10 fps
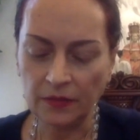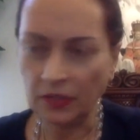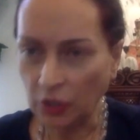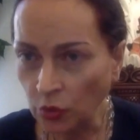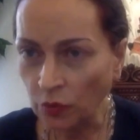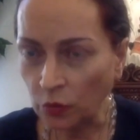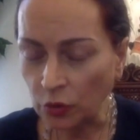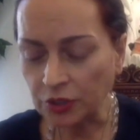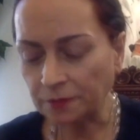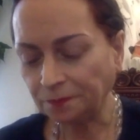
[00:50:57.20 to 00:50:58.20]
in the
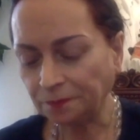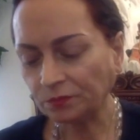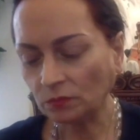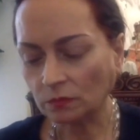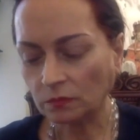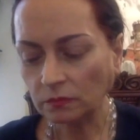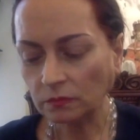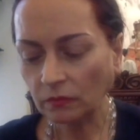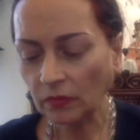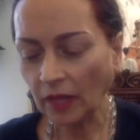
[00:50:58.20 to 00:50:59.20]
universe.
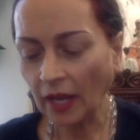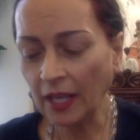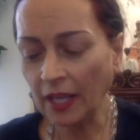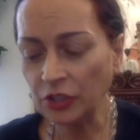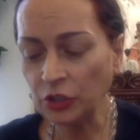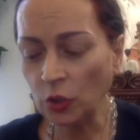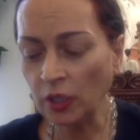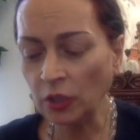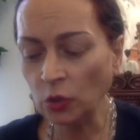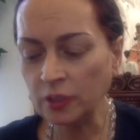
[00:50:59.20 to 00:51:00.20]
And you
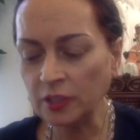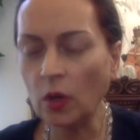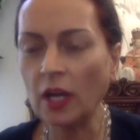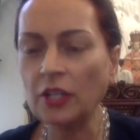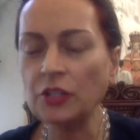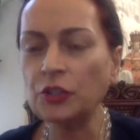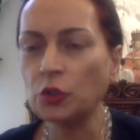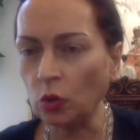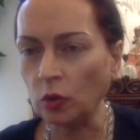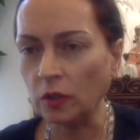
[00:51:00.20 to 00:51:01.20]
can also
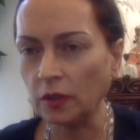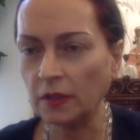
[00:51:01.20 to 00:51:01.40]
control